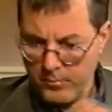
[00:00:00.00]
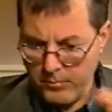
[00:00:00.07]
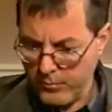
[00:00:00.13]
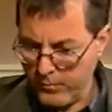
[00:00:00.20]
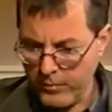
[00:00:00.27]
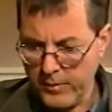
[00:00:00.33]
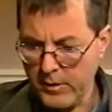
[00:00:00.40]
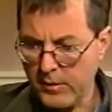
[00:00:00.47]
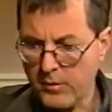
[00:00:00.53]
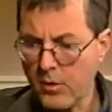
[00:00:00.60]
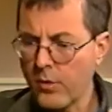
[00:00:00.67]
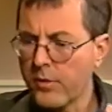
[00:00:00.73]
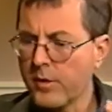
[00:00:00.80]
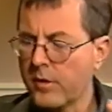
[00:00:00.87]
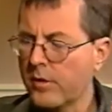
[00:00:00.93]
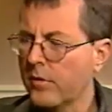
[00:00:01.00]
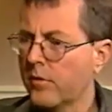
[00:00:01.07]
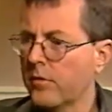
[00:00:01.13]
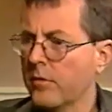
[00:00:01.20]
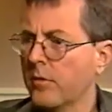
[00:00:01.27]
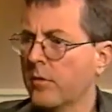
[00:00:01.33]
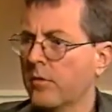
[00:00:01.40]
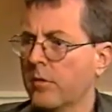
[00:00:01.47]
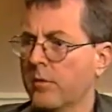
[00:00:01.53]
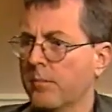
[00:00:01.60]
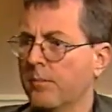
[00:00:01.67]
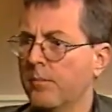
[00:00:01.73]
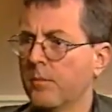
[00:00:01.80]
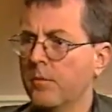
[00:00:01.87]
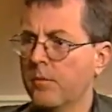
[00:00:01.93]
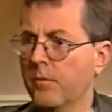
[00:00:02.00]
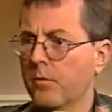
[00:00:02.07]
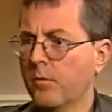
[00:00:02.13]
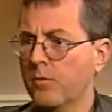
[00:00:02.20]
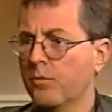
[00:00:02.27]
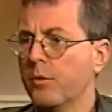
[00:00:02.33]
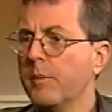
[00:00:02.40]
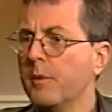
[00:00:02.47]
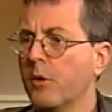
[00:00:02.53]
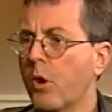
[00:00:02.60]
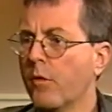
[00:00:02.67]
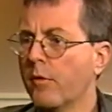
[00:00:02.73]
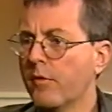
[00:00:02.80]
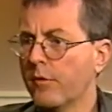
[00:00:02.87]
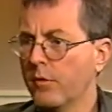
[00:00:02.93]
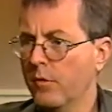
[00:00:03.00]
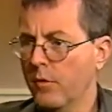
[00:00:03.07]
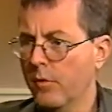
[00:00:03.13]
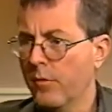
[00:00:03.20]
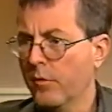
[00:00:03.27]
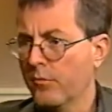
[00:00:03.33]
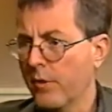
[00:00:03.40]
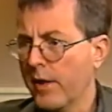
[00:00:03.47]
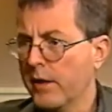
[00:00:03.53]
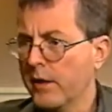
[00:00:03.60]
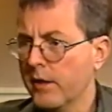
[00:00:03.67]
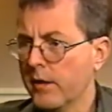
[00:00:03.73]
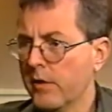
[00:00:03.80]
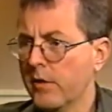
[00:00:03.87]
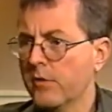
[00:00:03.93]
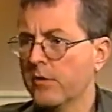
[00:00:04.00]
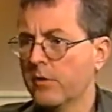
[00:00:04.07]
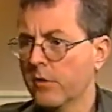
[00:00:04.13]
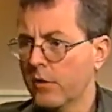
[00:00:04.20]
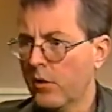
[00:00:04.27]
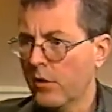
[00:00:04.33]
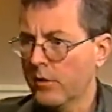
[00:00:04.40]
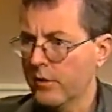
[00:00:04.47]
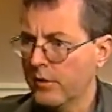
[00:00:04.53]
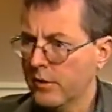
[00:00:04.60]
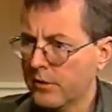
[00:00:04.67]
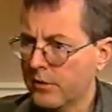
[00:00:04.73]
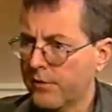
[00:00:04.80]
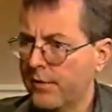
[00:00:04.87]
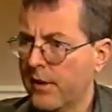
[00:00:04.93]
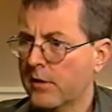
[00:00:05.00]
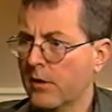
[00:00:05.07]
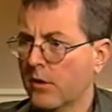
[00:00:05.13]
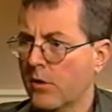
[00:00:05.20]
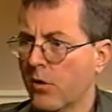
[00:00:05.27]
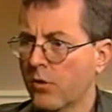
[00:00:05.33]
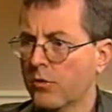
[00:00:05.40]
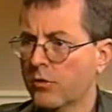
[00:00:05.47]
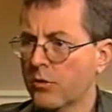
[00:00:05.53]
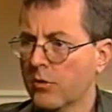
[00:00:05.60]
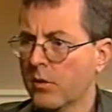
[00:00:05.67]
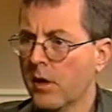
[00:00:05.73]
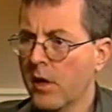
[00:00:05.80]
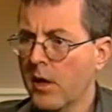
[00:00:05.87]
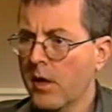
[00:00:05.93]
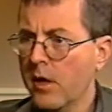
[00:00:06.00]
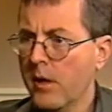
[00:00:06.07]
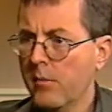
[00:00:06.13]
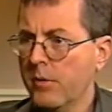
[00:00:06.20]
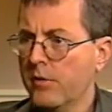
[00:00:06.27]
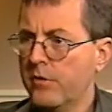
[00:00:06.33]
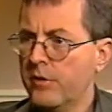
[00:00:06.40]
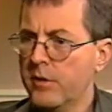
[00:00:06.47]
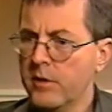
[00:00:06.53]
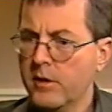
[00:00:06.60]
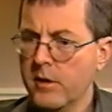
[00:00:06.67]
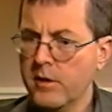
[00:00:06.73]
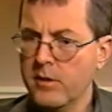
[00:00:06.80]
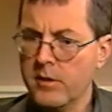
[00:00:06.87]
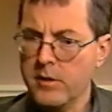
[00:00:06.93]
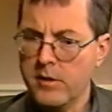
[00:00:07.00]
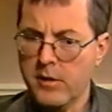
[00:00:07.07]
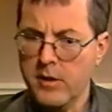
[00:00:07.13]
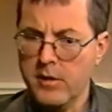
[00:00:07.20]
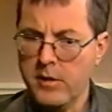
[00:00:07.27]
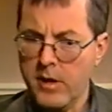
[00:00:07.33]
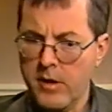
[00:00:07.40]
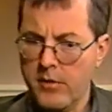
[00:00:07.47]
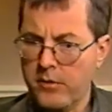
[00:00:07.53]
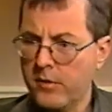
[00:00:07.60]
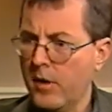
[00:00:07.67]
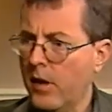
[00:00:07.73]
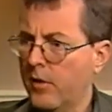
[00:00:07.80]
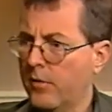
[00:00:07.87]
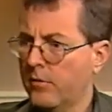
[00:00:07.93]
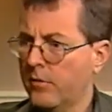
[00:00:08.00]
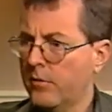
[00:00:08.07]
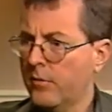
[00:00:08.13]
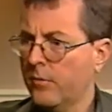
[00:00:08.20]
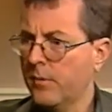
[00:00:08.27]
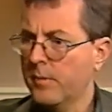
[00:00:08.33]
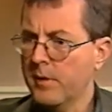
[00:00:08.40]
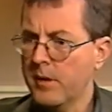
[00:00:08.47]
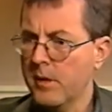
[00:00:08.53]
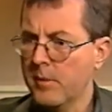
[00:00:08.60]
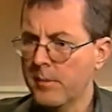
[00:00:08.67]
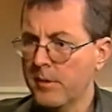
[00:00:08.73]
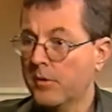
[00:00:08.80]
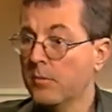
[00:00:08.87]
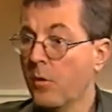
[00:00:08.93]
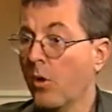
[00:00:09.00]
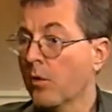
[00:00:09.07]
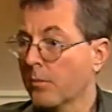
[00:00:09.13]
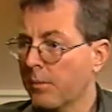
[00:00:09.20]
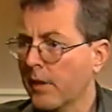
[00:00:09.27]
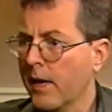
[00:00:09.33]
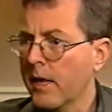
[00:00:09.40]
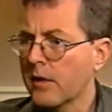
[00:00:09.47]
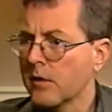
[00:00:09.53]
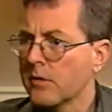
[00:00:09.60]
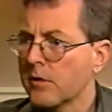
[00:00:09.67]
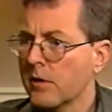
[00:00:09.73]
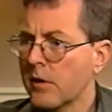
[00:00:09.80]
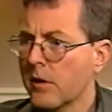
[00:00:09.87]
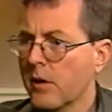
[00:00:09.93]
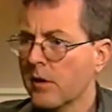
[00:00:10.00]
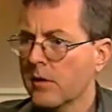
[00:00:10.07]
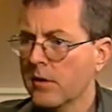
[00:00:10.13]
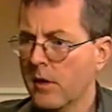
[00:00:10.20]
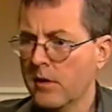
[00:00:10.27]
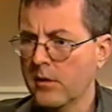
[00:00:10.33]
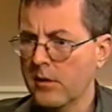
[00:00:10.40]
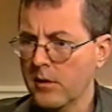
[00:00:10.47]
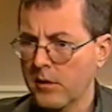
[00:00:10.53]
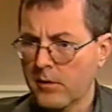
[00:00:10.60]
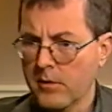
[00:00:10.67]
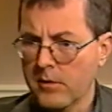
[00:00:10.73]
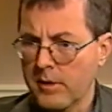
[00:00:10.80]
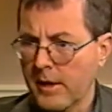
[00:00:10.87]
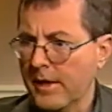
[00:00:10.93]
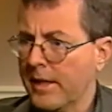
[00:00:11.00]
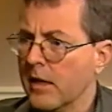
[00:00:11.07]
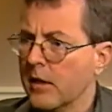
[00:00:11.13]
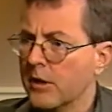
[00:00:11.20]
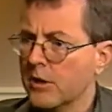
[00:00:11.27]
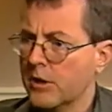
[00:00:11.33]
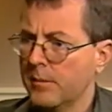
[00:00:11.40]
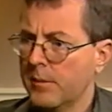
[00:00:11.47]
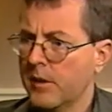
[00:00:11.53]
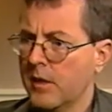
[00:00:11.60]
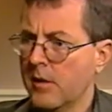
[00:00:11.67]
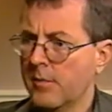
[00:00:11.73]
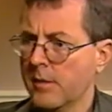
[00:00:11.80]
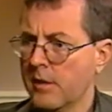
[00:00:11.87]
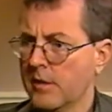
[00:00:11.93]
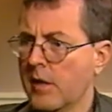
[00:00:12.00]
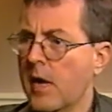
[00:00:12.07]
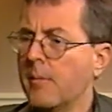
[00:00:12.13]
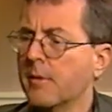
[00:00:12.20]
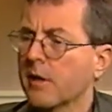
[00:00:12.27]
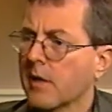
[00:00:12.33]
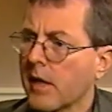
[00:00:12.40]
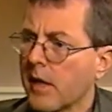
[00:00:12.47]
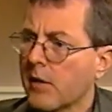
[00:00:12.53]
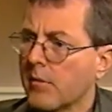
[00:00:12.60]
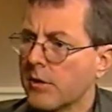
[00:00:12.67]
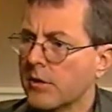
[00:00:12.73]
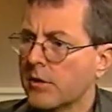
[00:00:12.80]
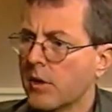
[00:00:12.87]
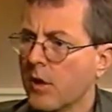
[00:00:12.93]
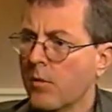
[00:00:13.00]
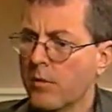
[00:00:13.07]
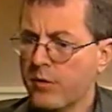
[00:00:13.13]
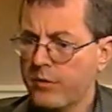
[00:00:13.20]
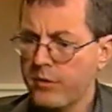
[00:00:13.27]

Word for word: we know that this is this is sweeping overview of what writing is and, the, and its mm-hmm. effect on culture, mm-hmm. and we see that, that that as as we become a smaller planet, that the, that English is becoming a dominant language. Right. We see